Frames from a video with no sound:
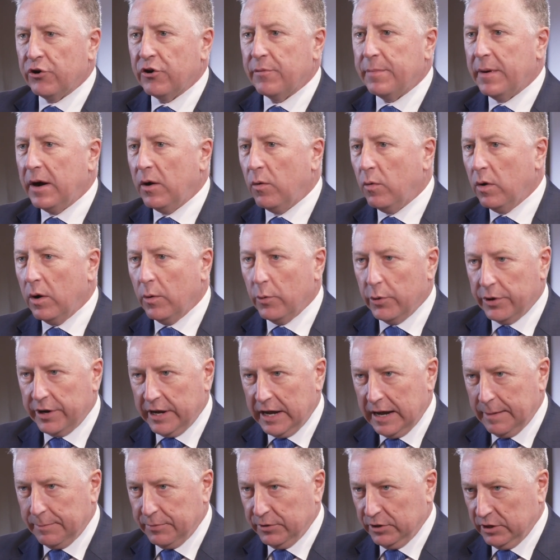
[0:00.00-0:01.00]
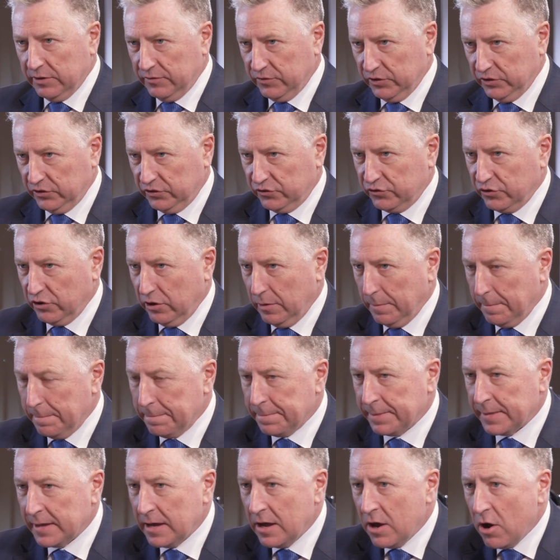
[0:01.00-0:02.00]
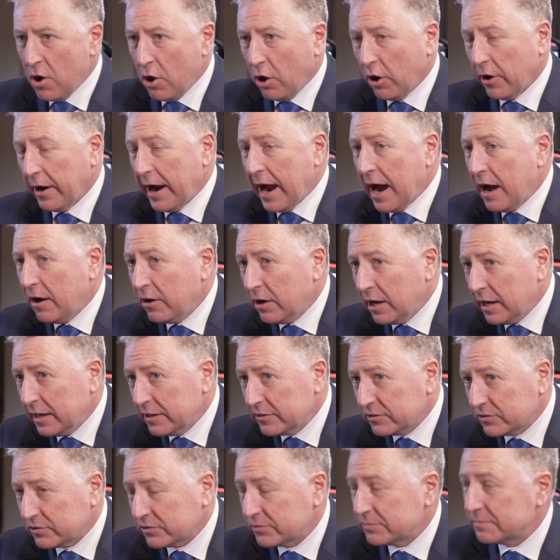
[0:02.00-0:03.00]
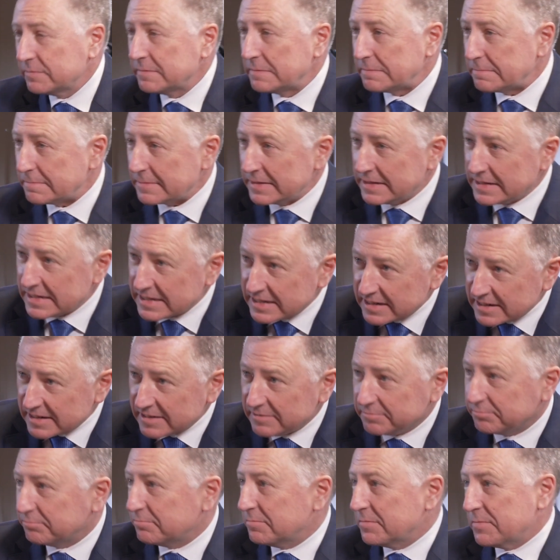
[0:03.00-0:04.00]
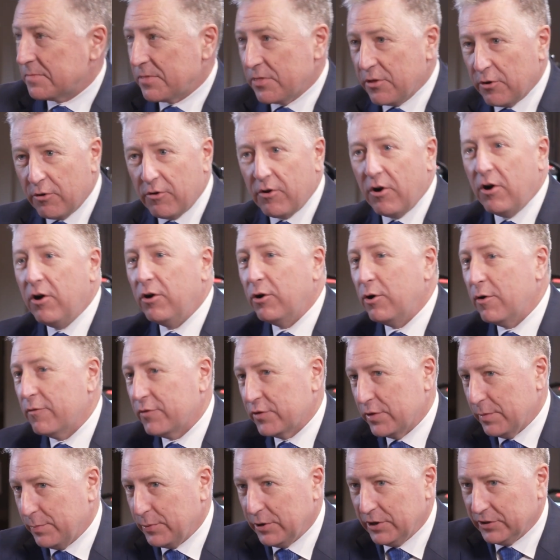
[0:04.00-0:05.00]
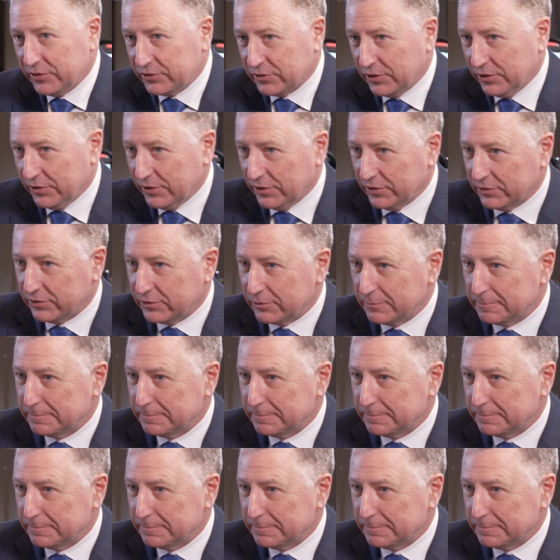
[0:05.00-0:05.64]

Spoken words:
about what would happen if it's Trump. Our allies, they're all over the place on this.